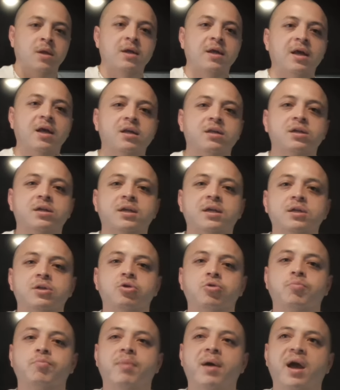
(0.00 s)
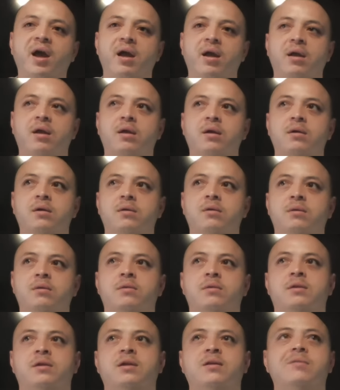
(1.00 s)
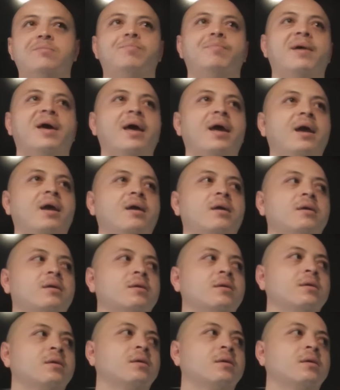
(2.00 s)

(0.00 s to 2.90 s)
Yeah, just get your bag. Get a bag.